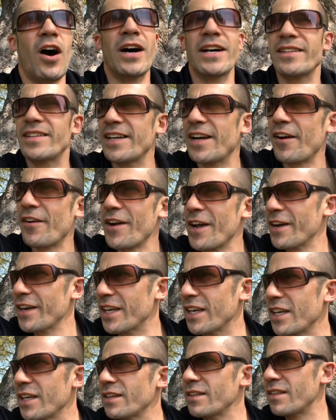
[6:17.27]
idea in our
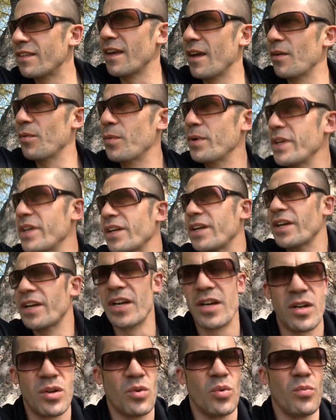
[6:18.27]
head that we are going
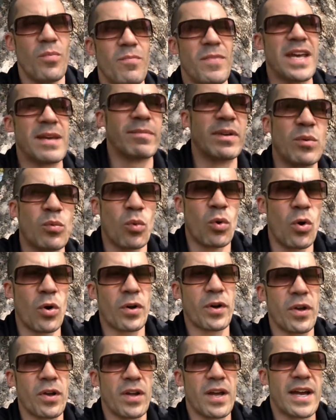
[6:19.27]
to maybe
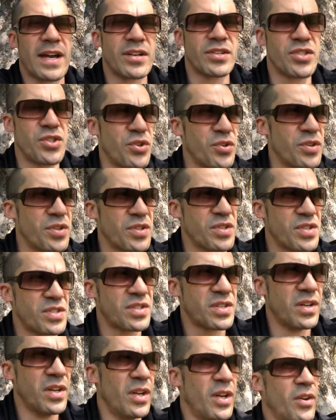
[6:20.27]
walk our
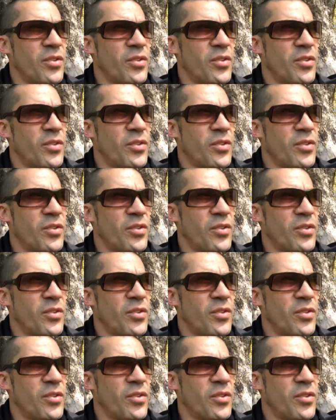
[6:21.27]
students